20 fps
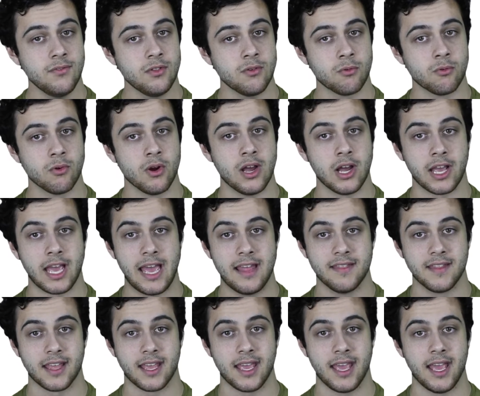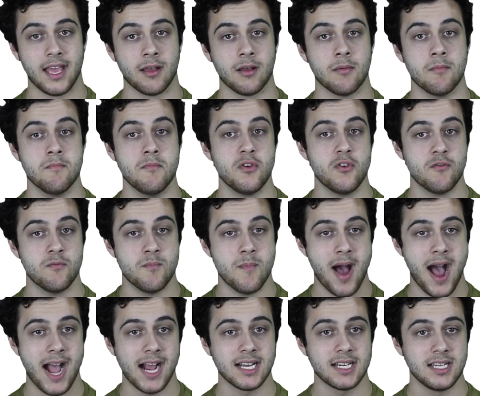the rook and the king move
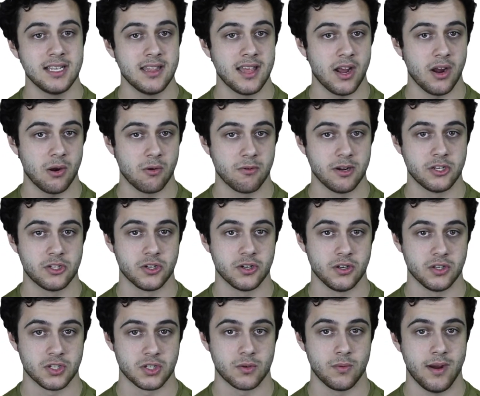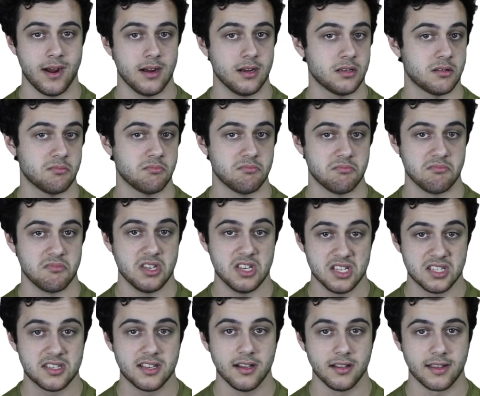back to their original squares, you
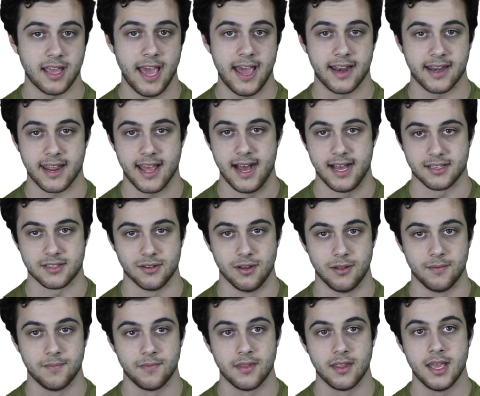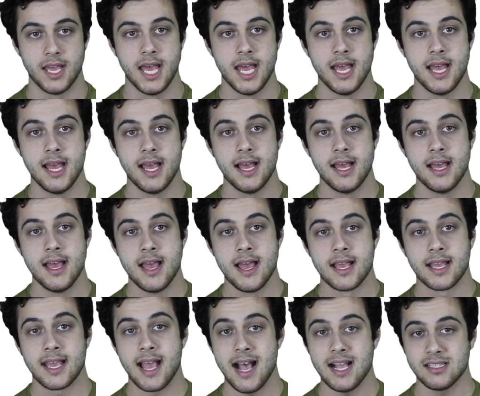still can't castle.
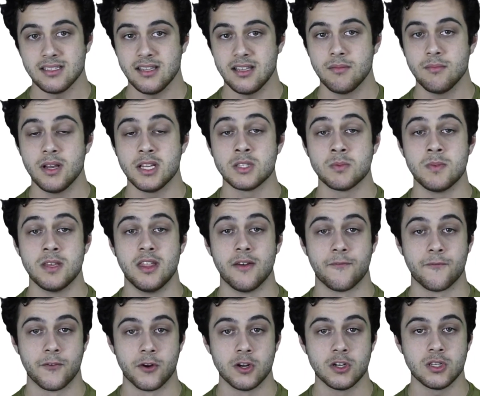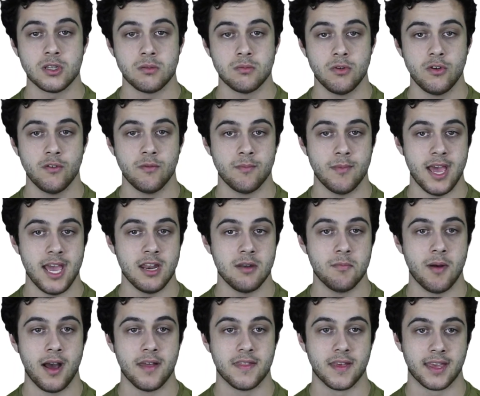Castling must be the first move made
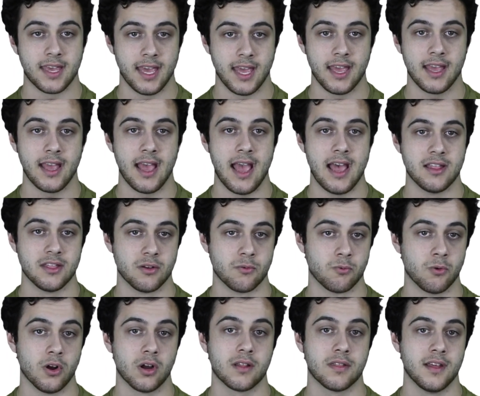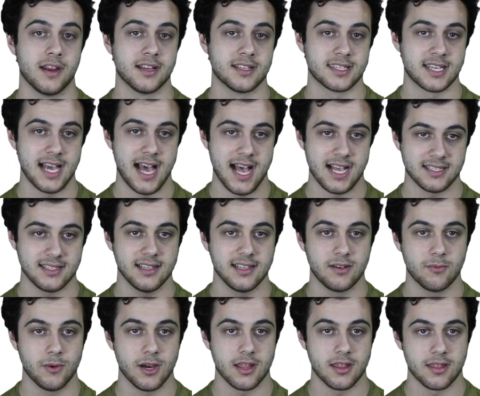by the king and the rook that it's
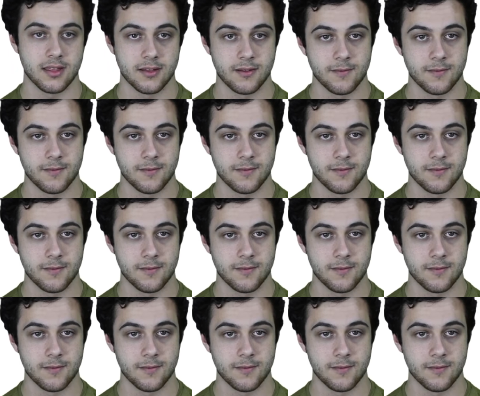castling with.